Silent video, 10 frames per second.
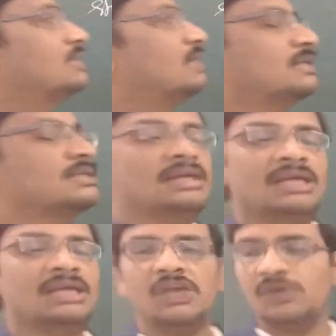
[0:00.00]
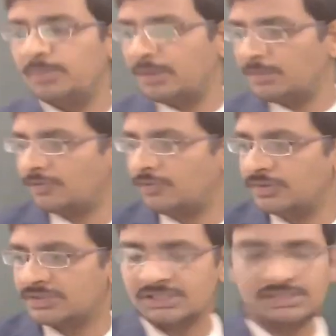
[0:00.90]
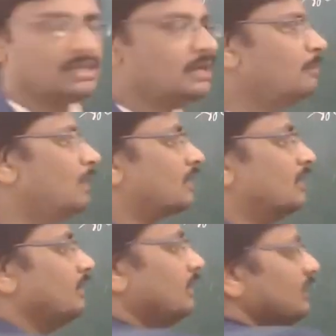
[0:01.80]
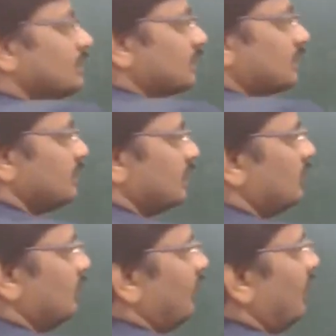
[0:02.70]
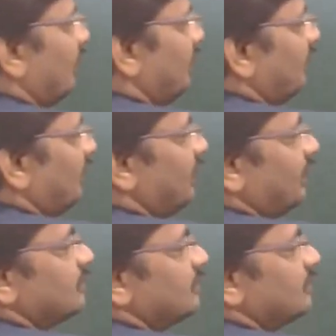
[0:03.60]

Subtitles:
as equilibrium of forces. But in this case actually we have divided this